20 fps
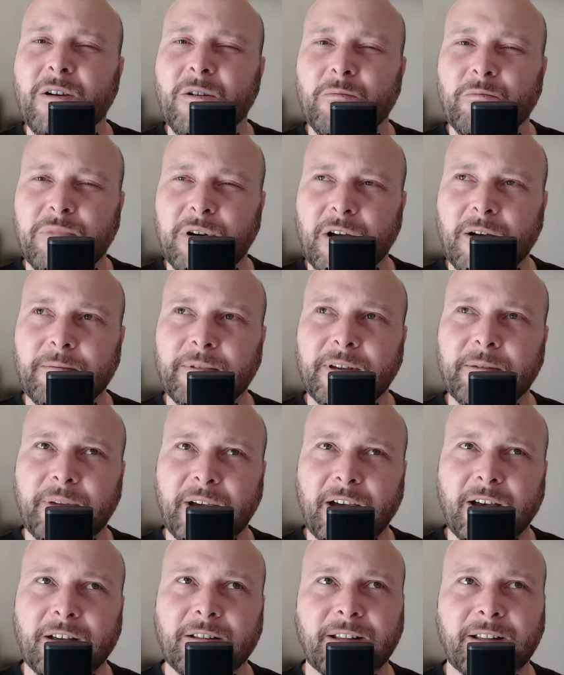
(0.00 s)
probably
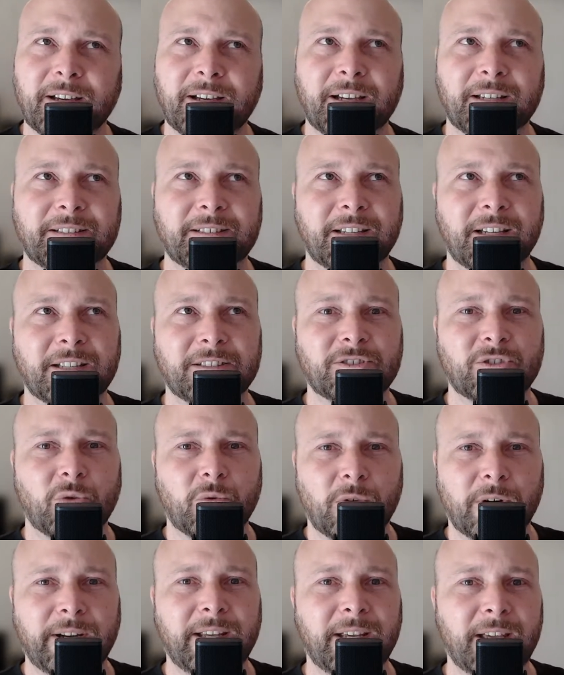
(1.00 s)
about, like I said,
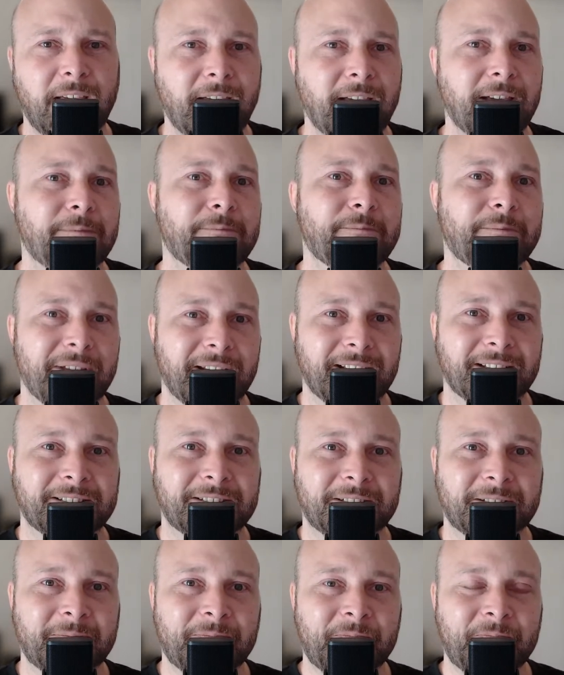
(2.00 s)
28 minutes.